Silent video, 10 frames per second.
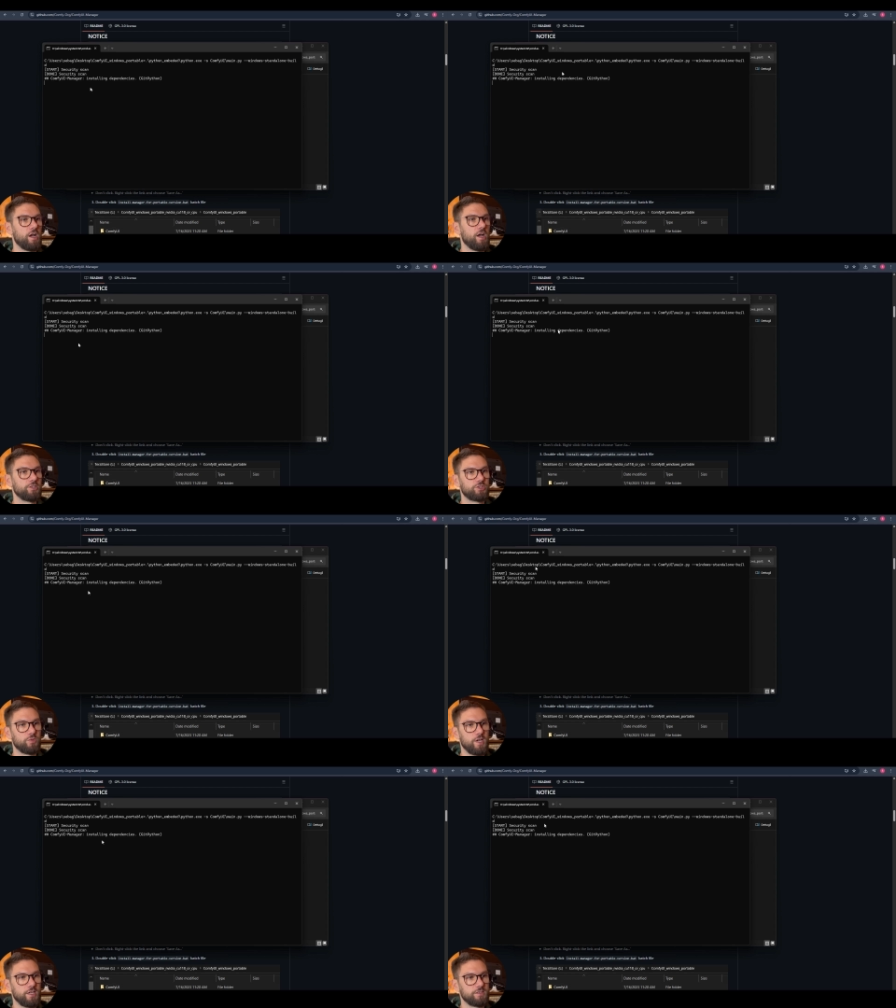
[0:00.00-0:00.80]
As
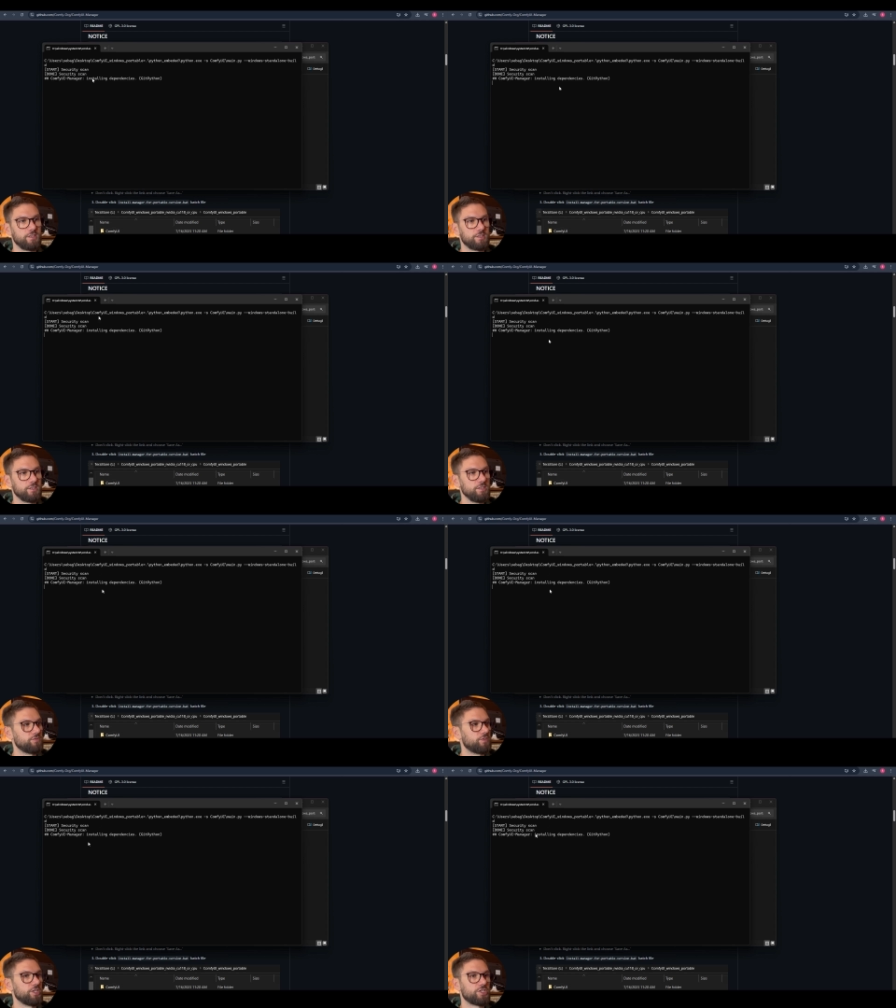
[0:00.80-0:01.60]
soon as this is
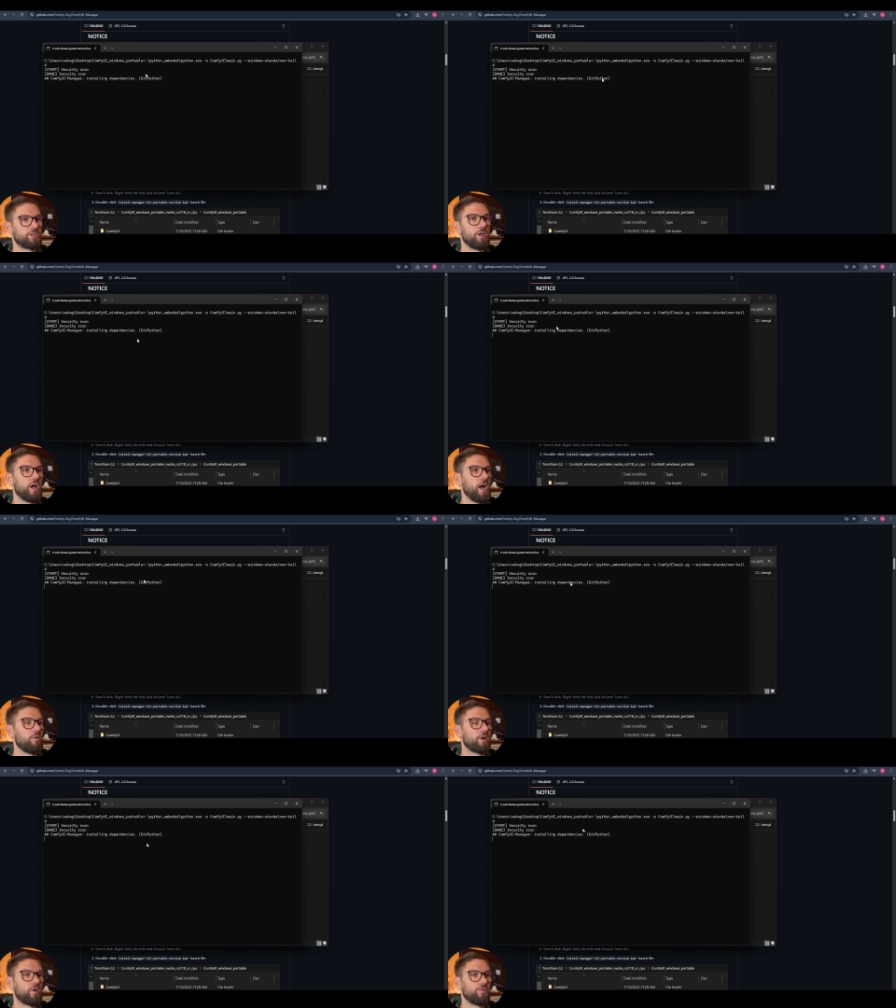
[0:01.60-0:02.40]
finished,
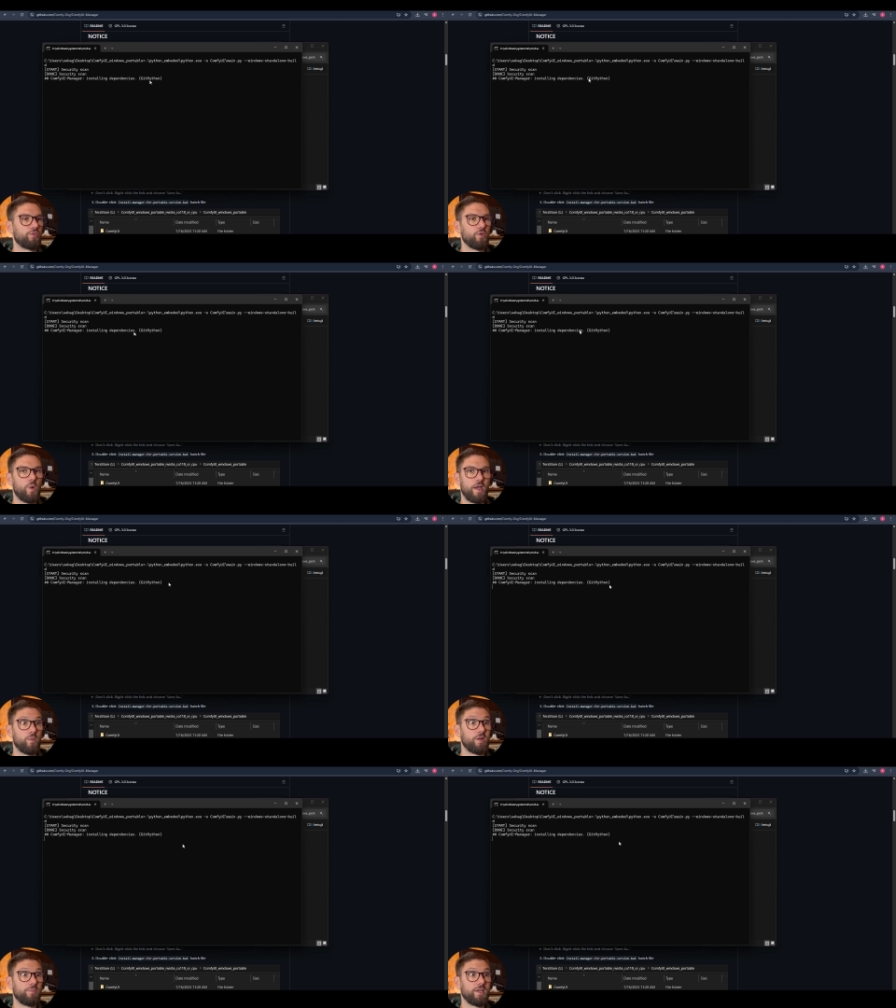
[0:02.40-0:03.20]
our UI
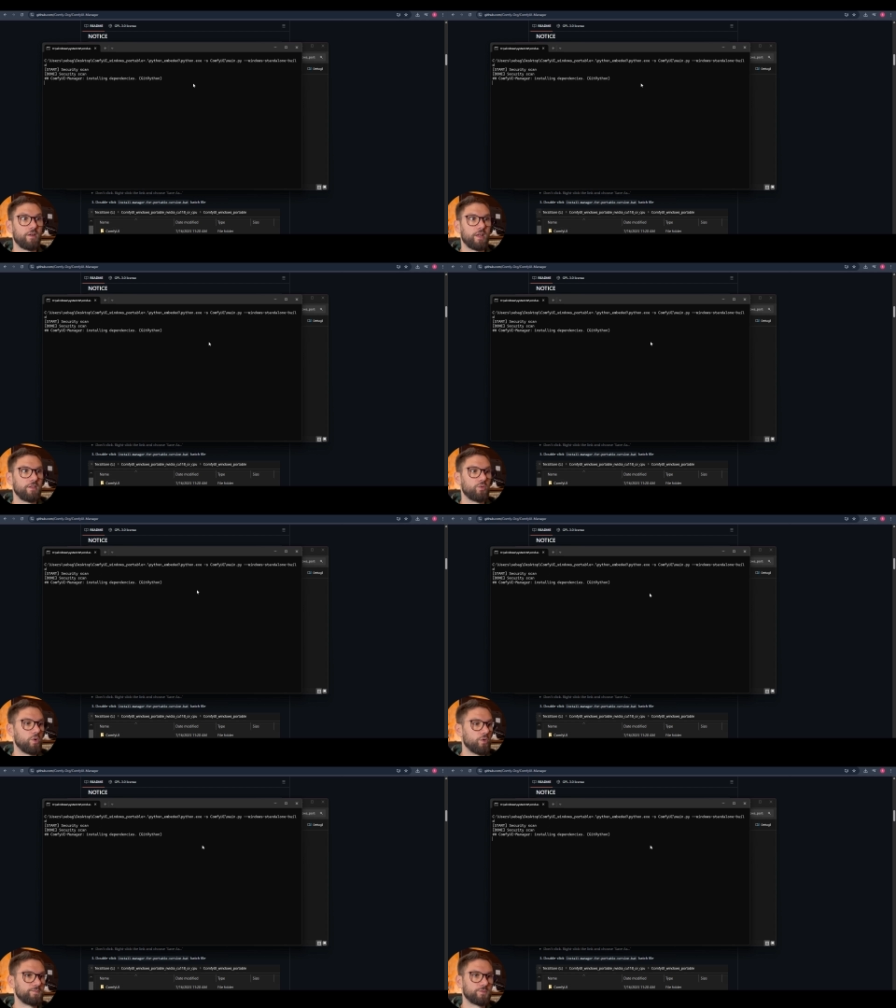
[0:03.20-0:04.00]
will be ready to go.